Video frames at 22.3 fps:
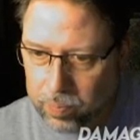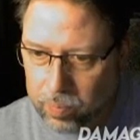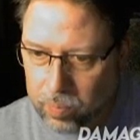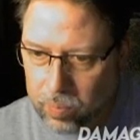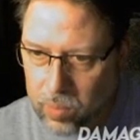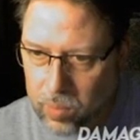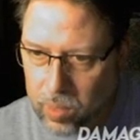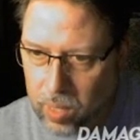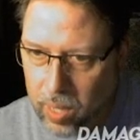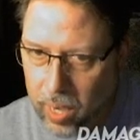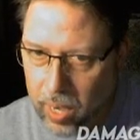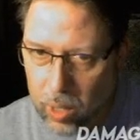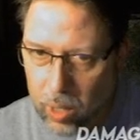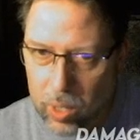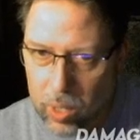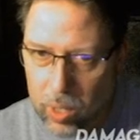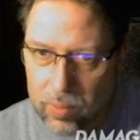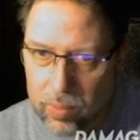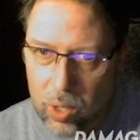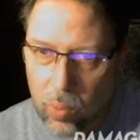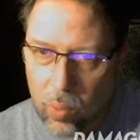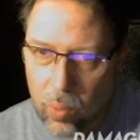I don't even know
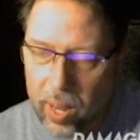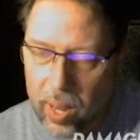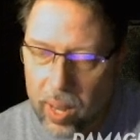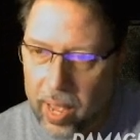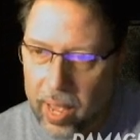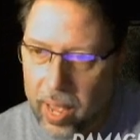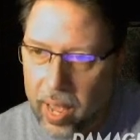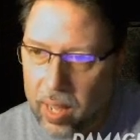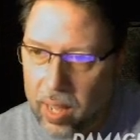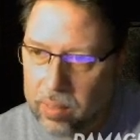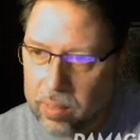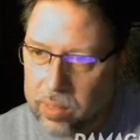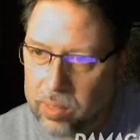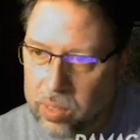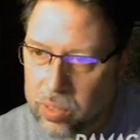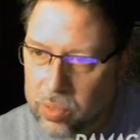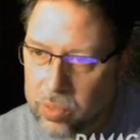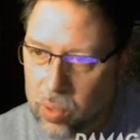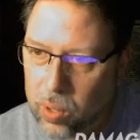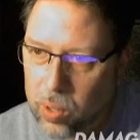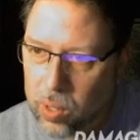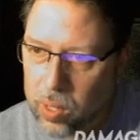what I have as
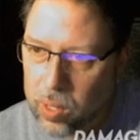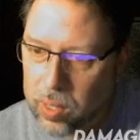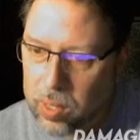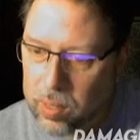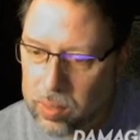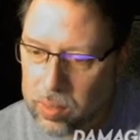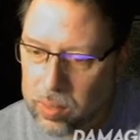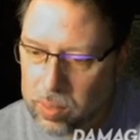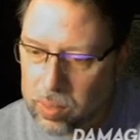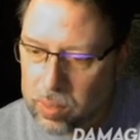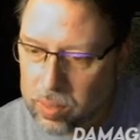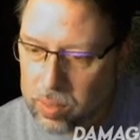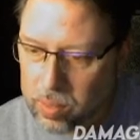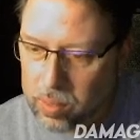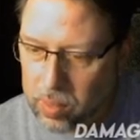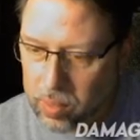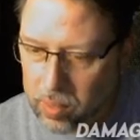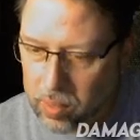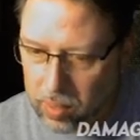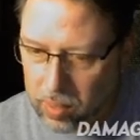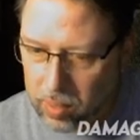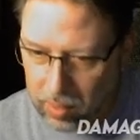far as
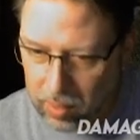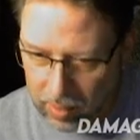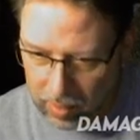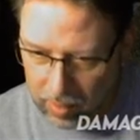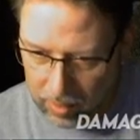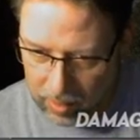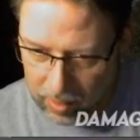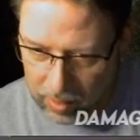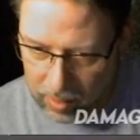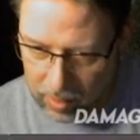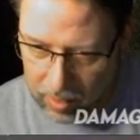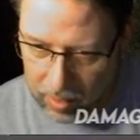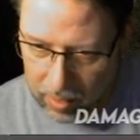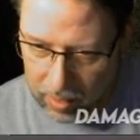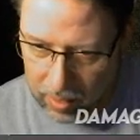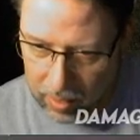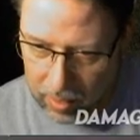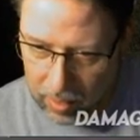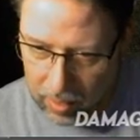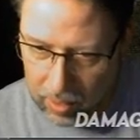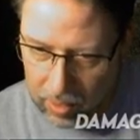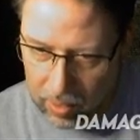
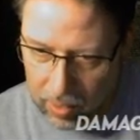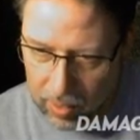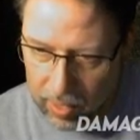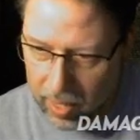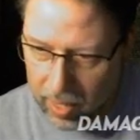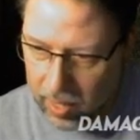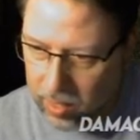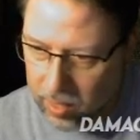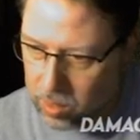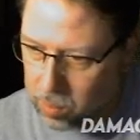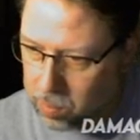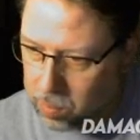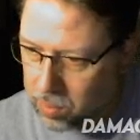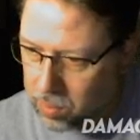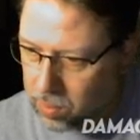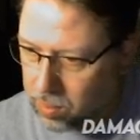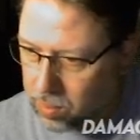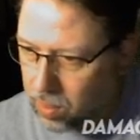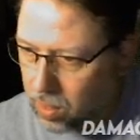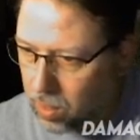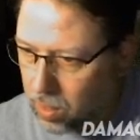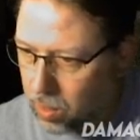her enhancements
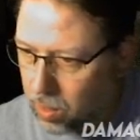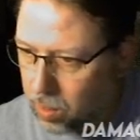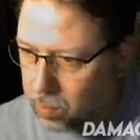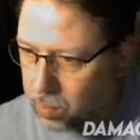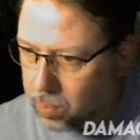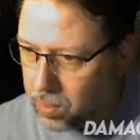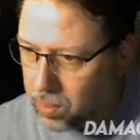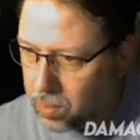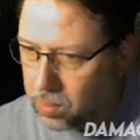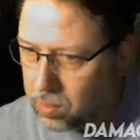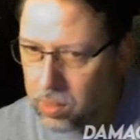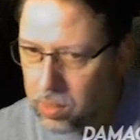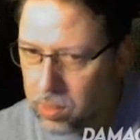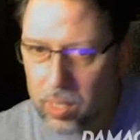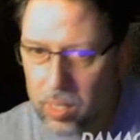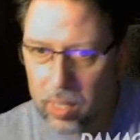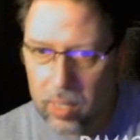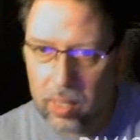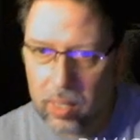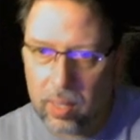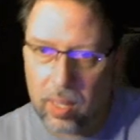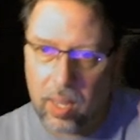go. Let me check
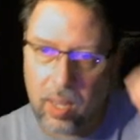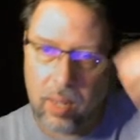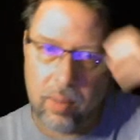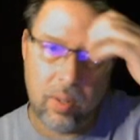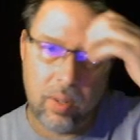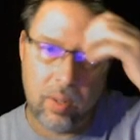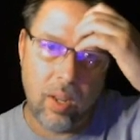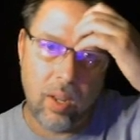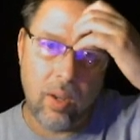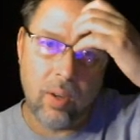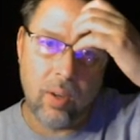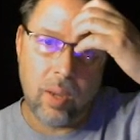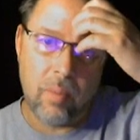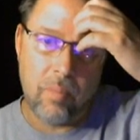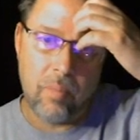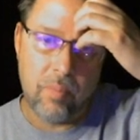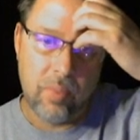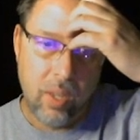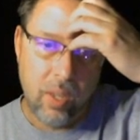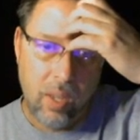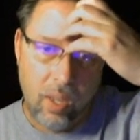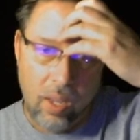that. Okay.
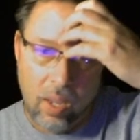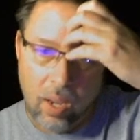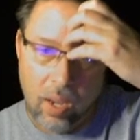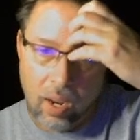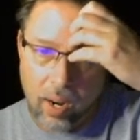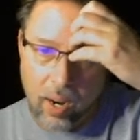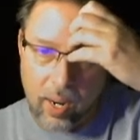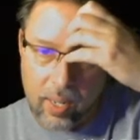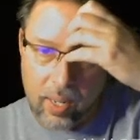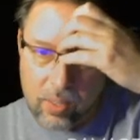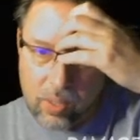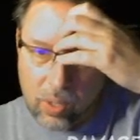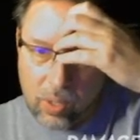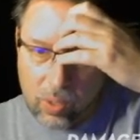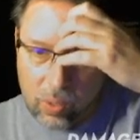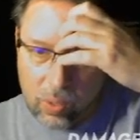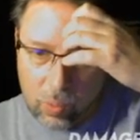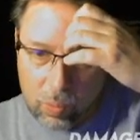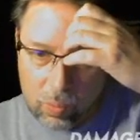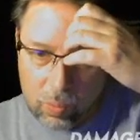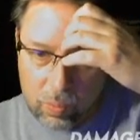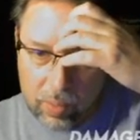All right, so
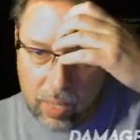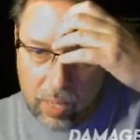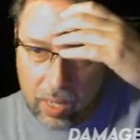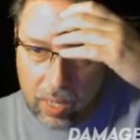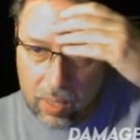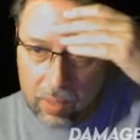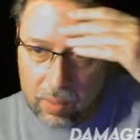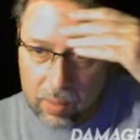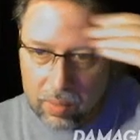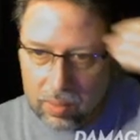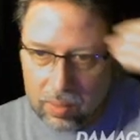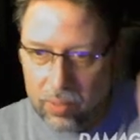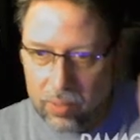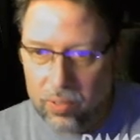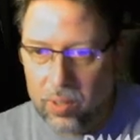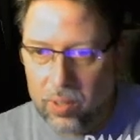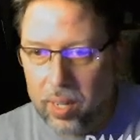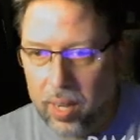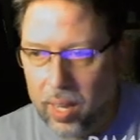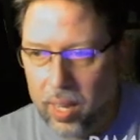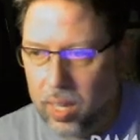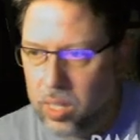got different
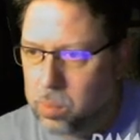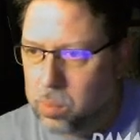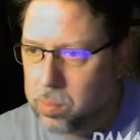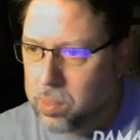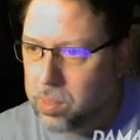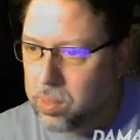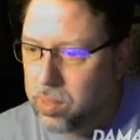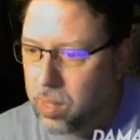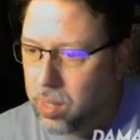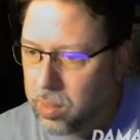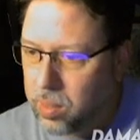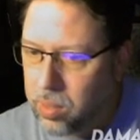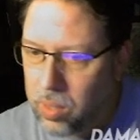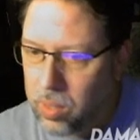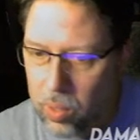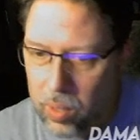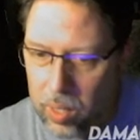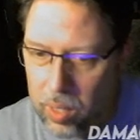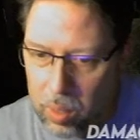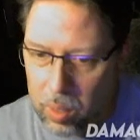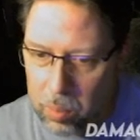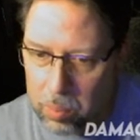enhancement sets already in
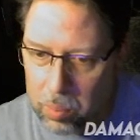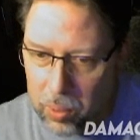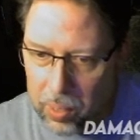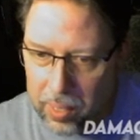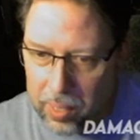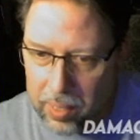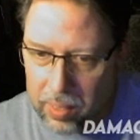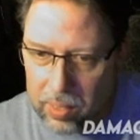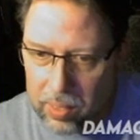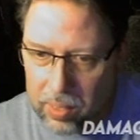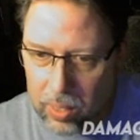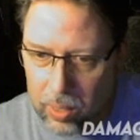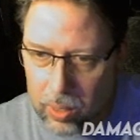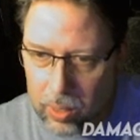place here.